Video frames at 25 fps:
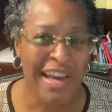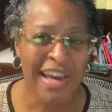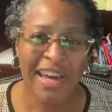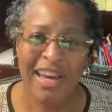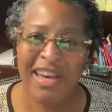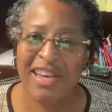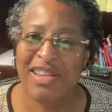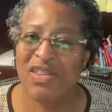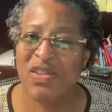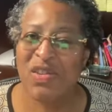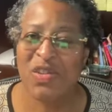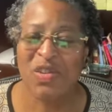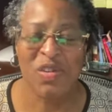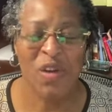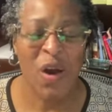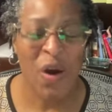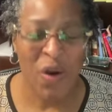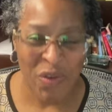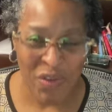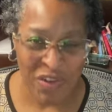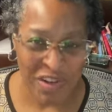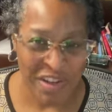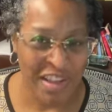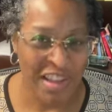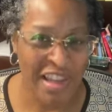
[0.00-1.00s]
and
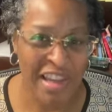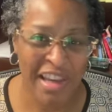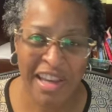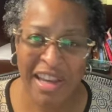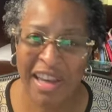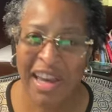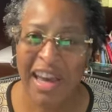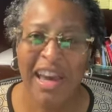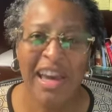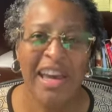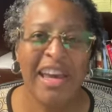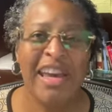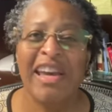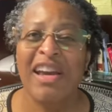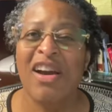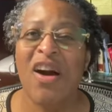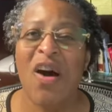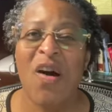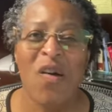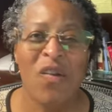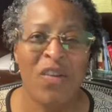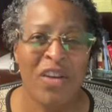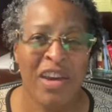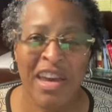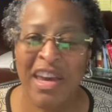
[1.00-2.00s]
certainly he,
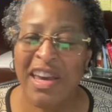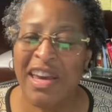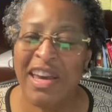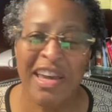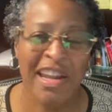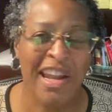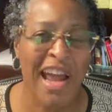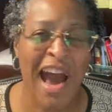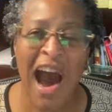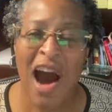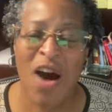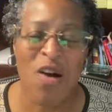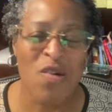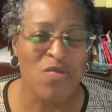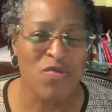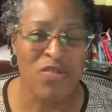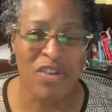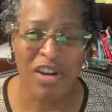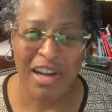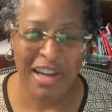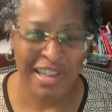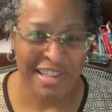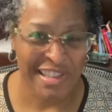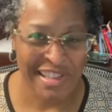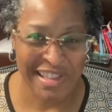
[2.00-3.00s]
gon- he can
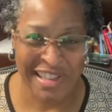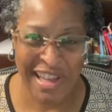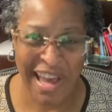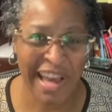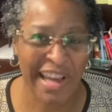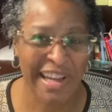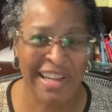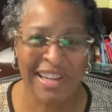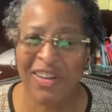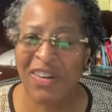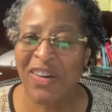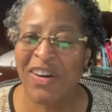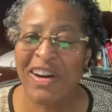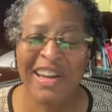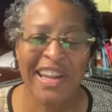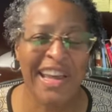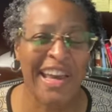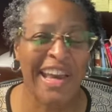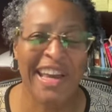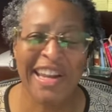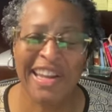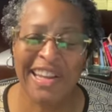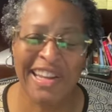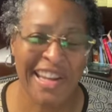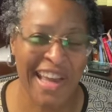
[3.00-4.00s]
outrun Satan on
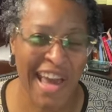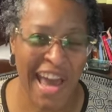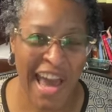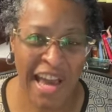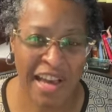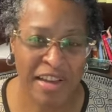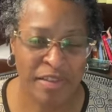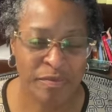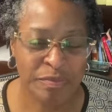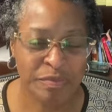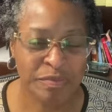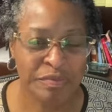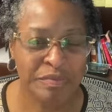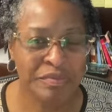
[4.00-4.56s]
any day.